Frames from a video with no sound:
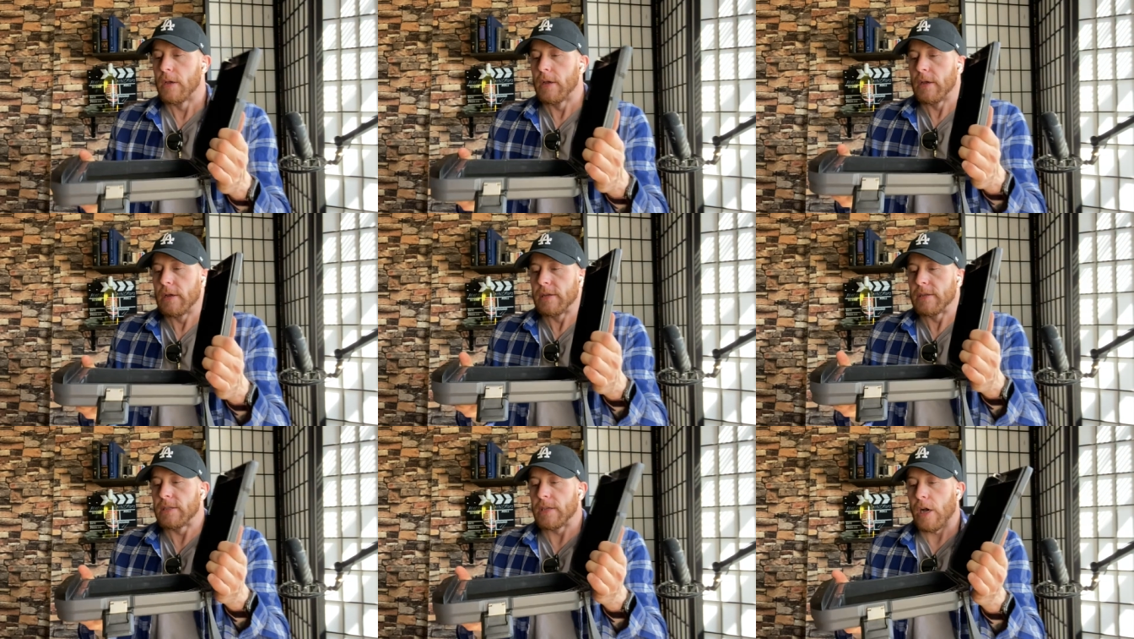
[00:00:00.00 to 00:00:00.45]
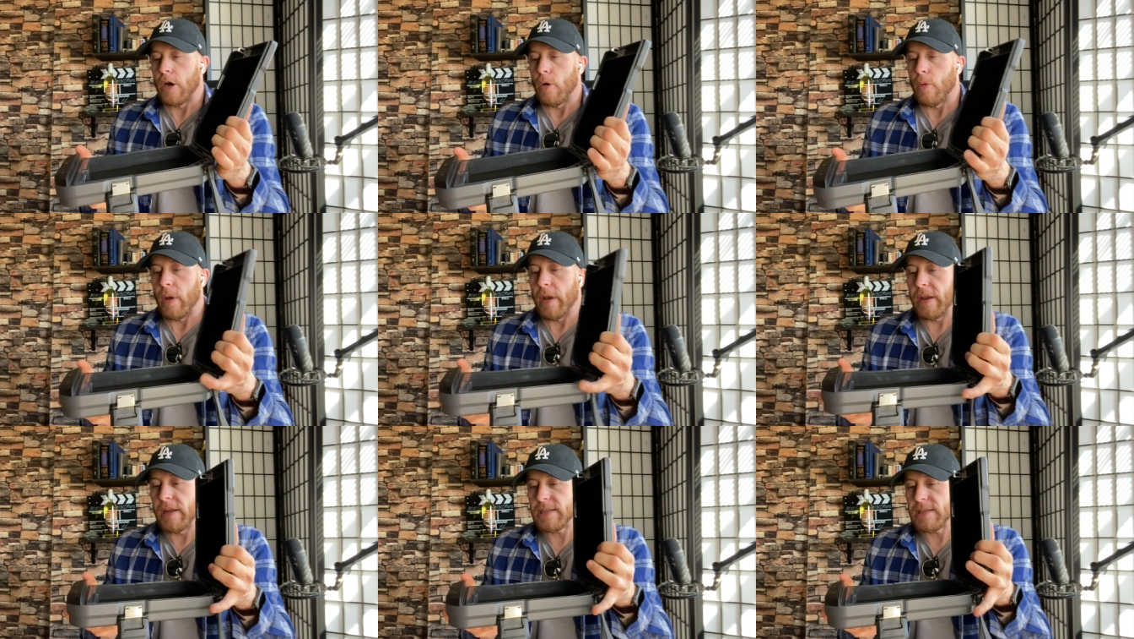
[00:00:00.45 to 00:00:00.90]
So
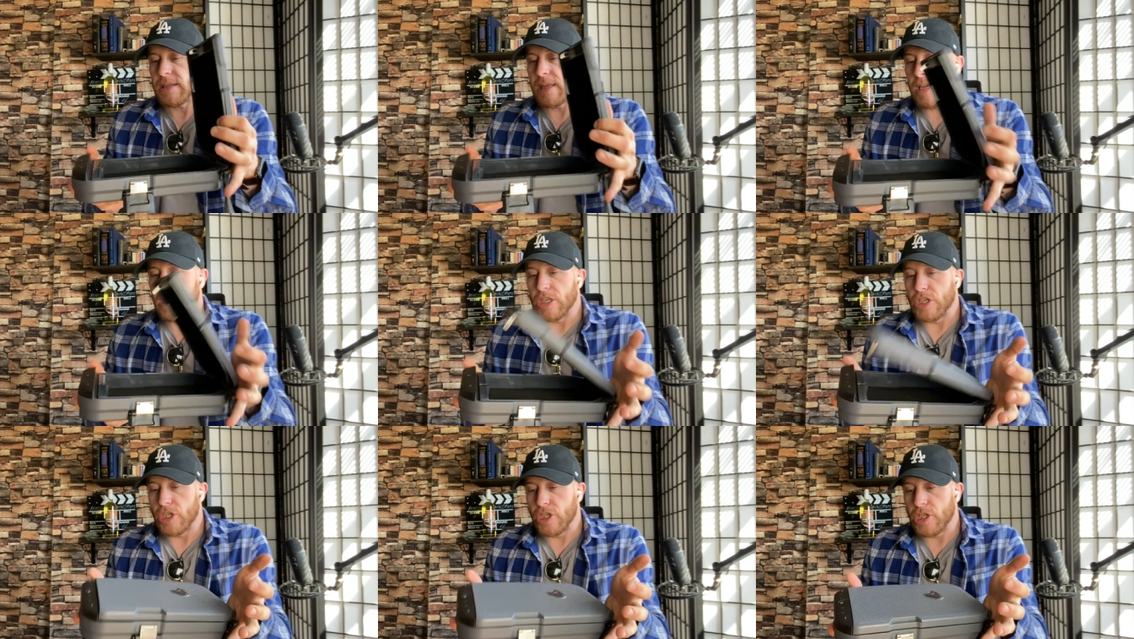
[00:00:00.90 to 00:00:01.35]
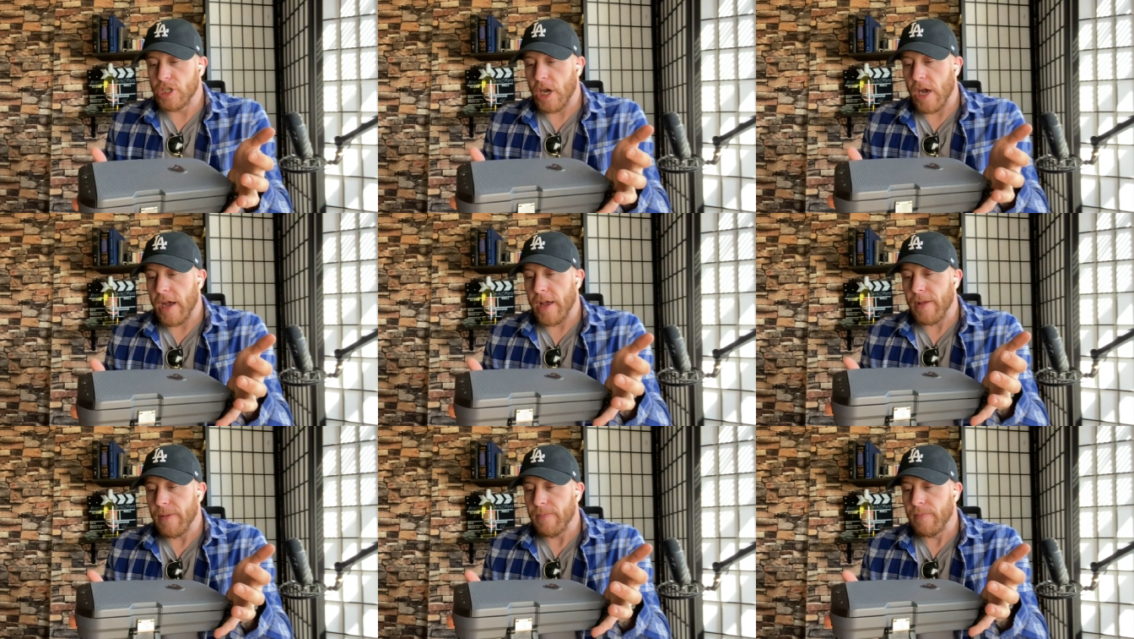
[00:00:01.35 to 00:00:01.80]
when this thing's
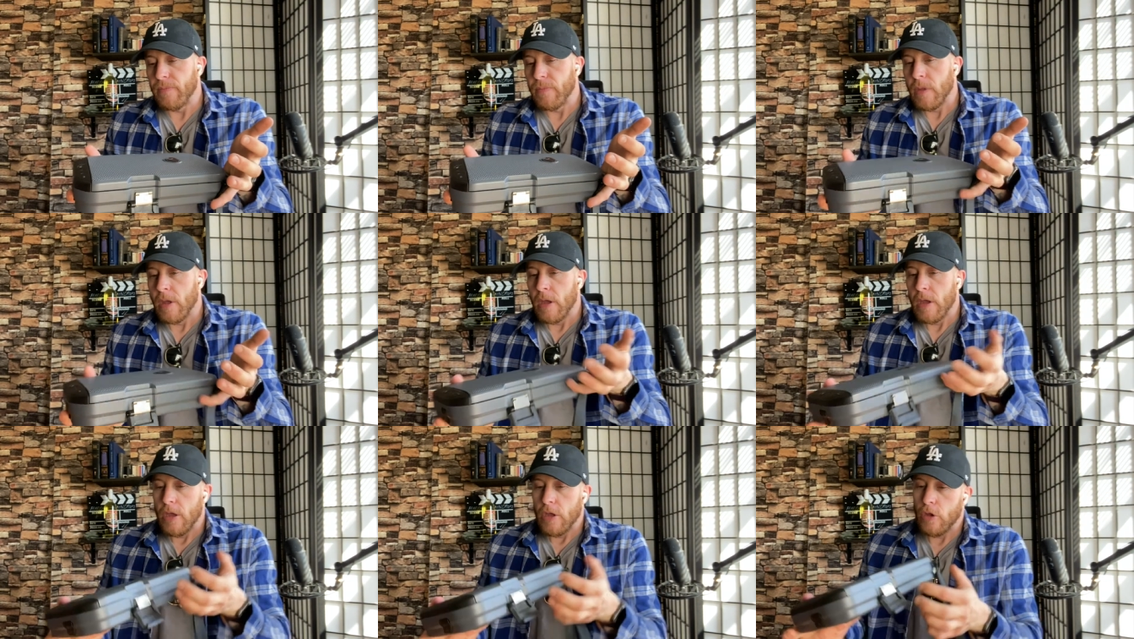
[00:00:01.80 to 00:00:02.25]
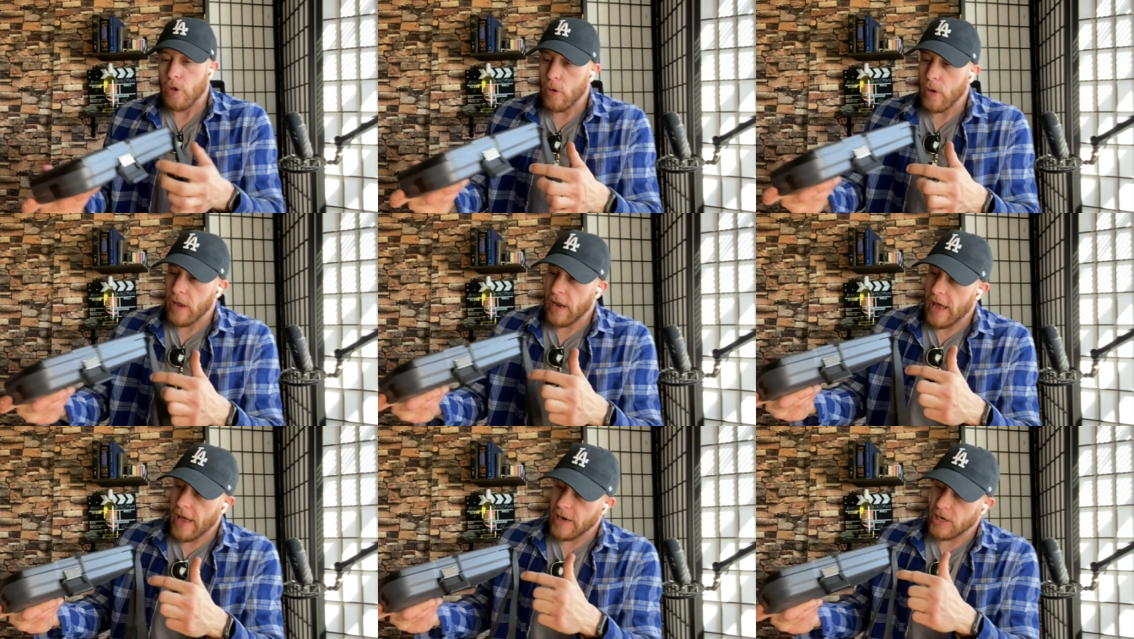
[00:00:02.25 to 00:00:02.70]
shut, you
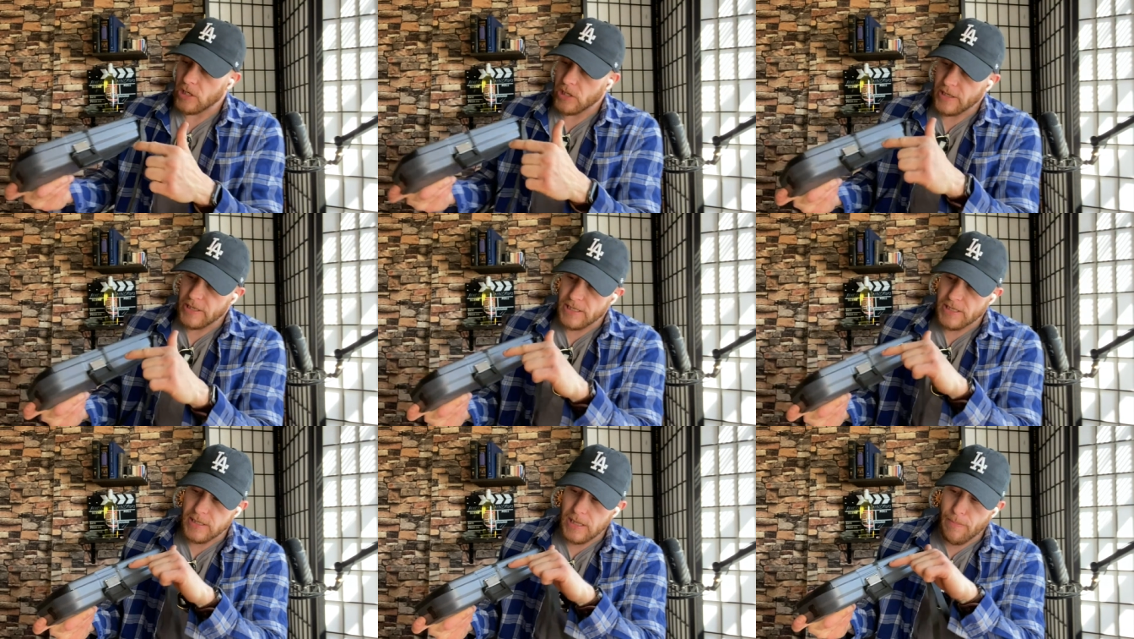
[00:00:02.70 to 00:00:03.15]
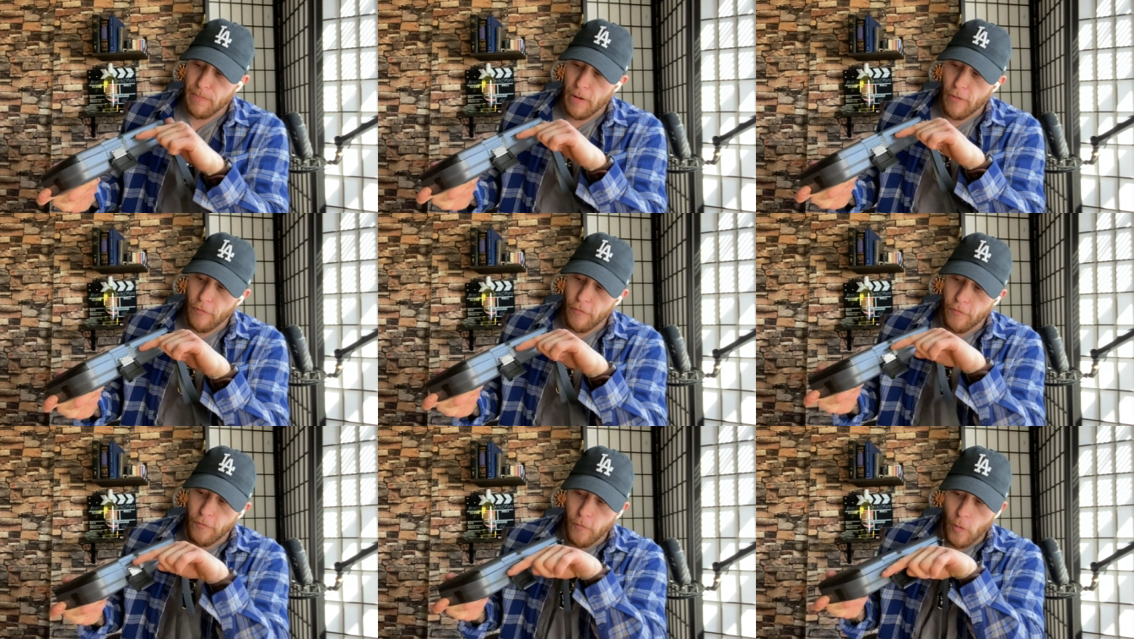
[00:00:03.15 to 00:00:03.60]
can actually slip a
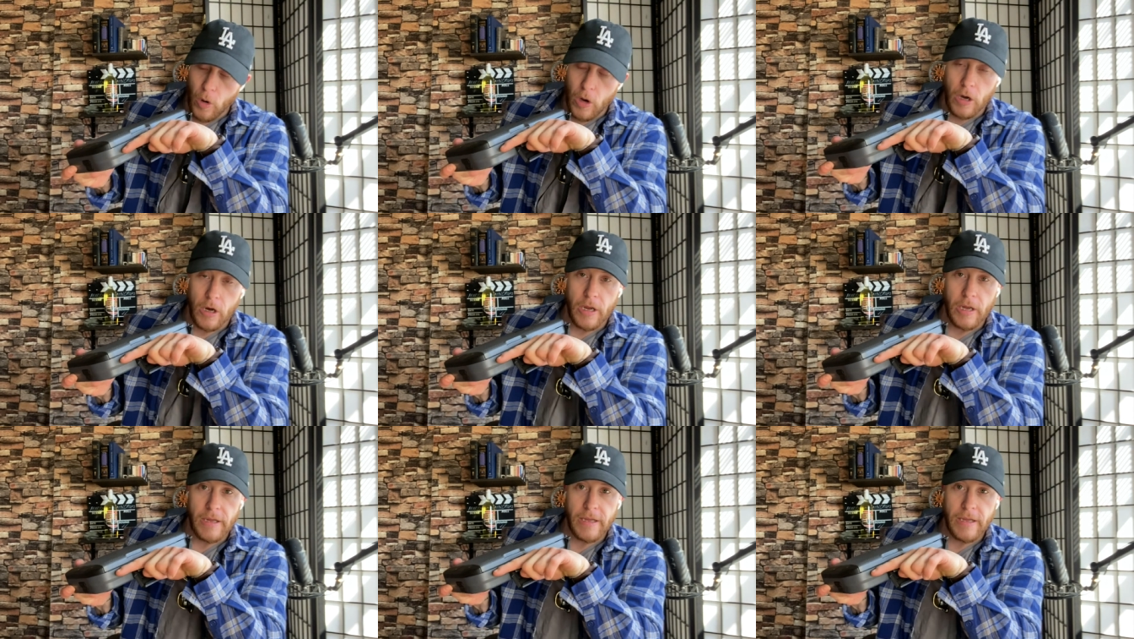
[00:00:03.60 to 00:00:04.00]
fork